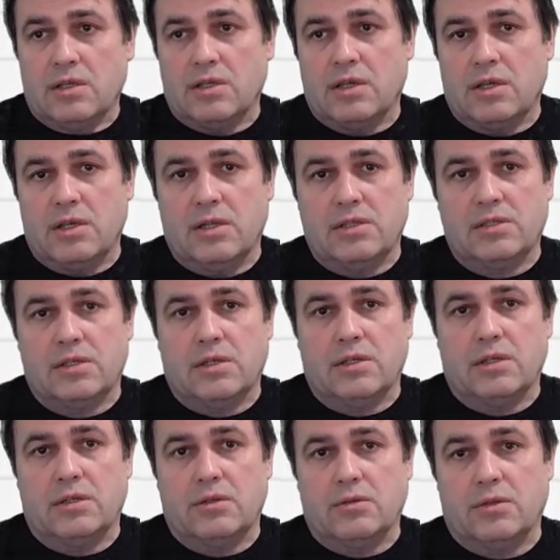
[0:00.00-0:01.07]
till
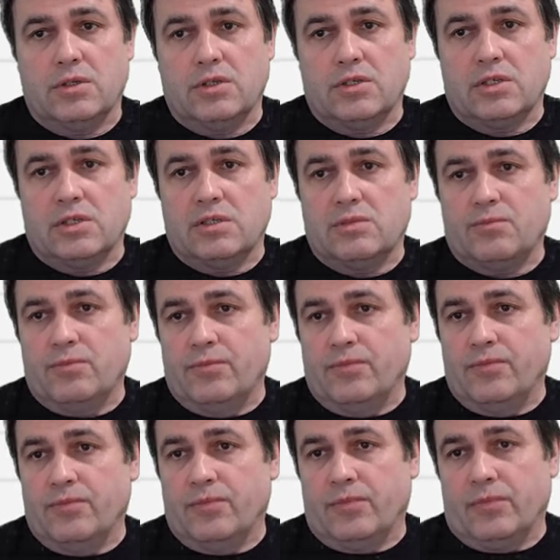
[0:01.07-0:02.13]
32 inches
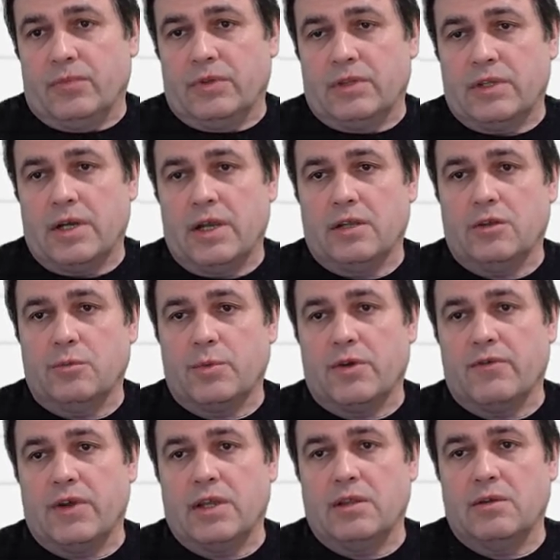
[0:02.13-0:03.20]
try to
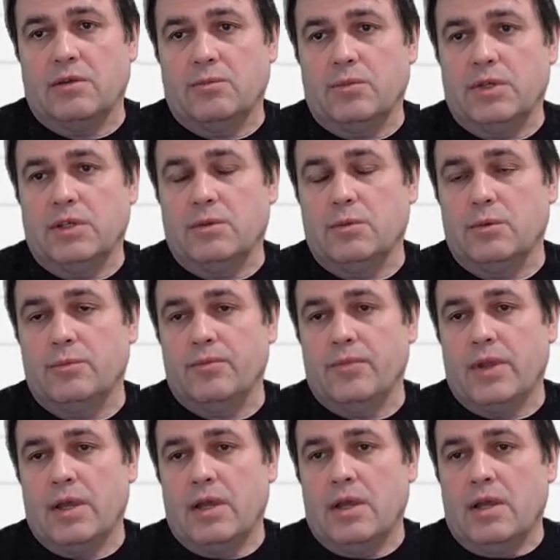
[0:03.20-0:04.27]
provide minimum
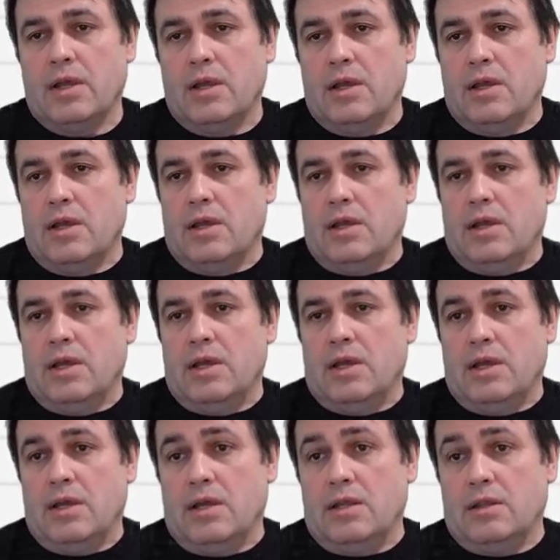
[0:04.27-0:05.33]

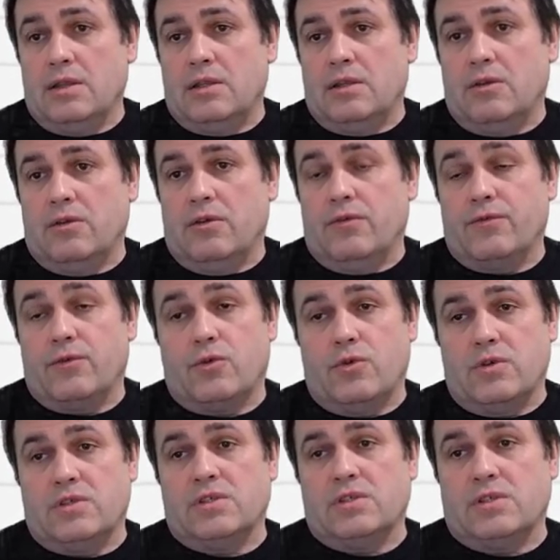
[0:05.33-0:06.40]
and of
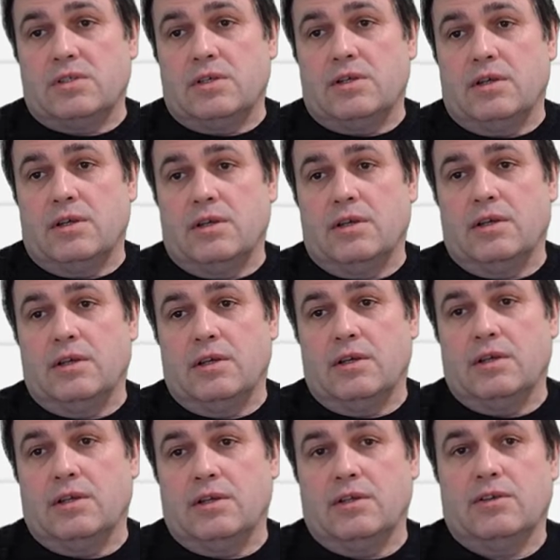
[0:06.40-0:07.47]
course
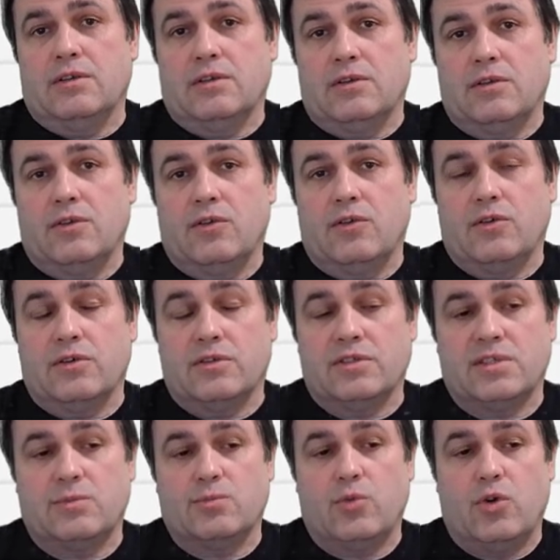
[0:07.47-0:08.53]
uh,
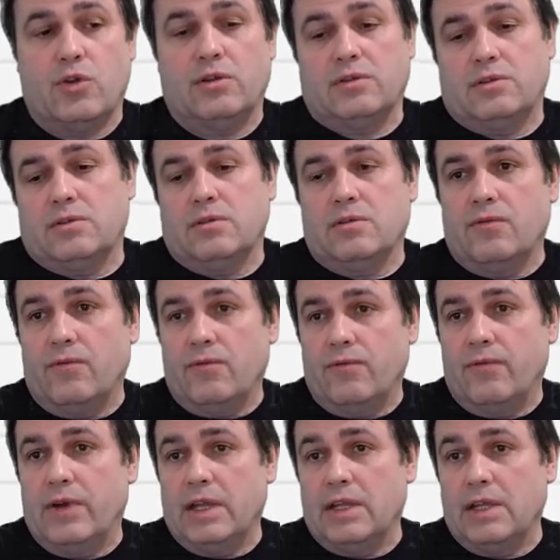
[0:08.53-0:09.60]
small
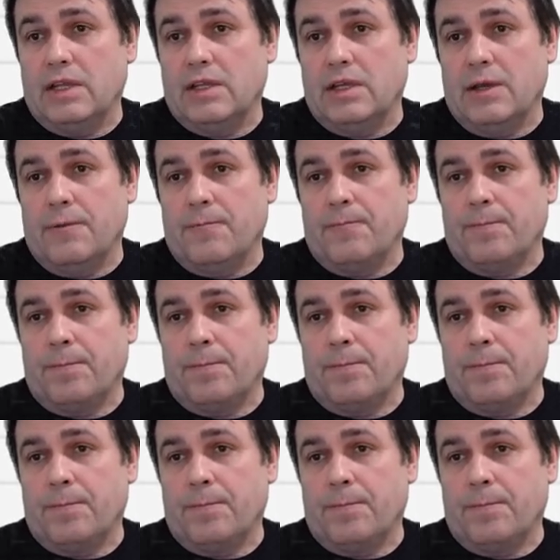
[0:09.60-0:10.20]
vanity,